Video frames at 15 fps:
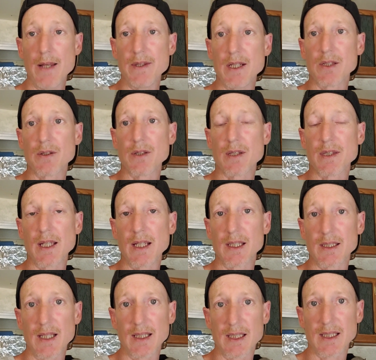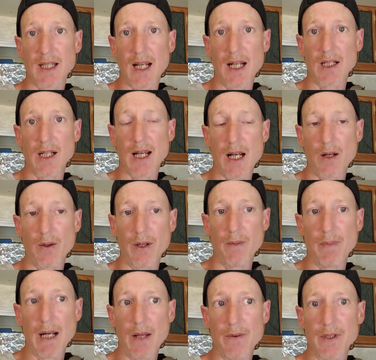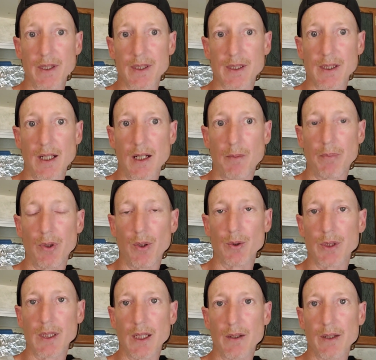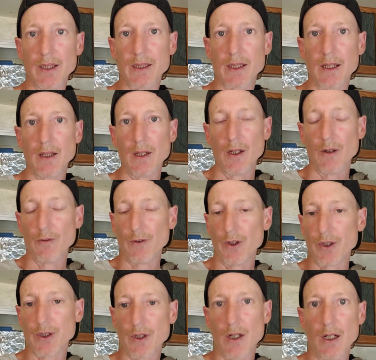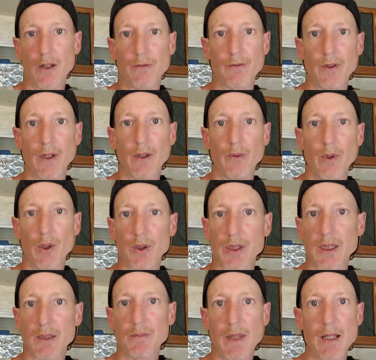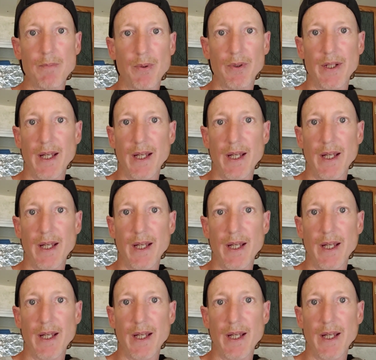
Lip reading: These are the things that stand out about this Pro Series. First off, roasted maple